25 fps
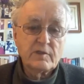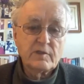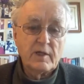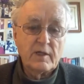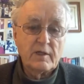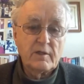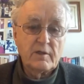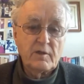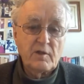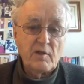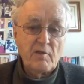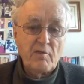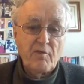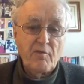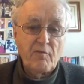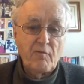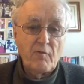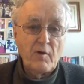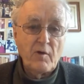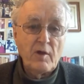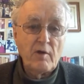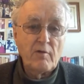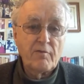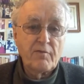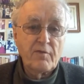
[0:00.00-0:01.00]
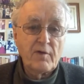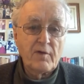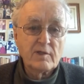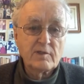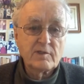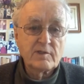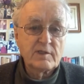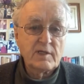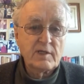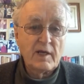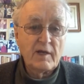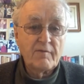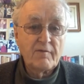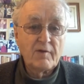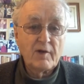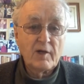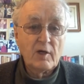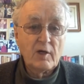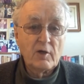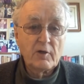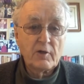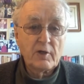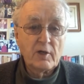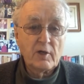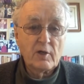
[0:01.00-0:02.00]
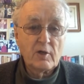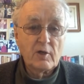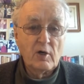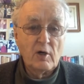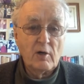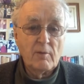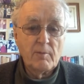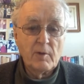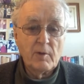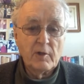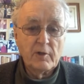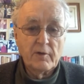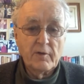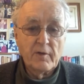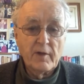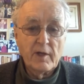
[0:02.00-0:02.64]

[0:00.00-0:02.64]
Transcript: that the three of us have a lot in common.